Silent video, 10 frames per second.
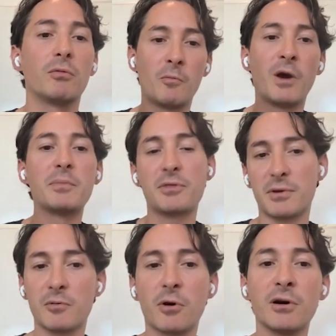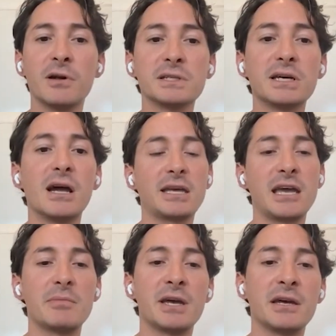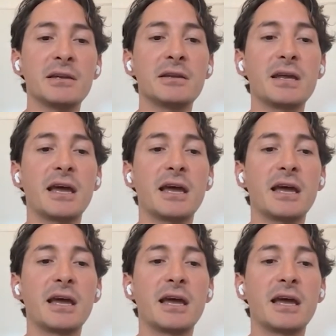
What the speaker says: Web3 world came in